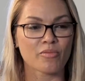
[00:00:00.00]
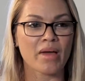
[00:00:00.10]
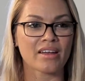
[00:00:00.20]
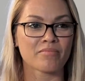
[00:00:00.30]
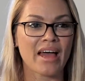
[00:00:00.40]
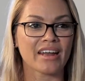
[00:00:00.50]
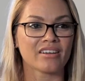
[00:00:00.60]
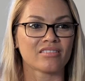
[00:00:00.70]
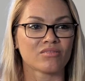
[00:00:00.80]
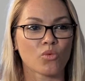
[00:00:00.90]
man
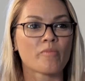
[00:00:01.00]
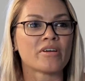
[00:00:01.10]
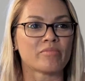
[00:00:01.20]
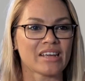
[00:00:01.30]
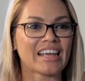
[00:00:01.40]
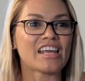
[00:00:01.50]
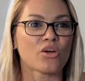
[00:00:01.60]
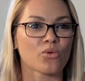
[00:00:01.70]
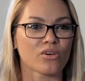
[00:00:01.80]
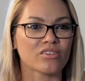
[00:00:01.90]
and woman being
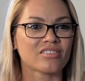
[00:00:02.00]
equal.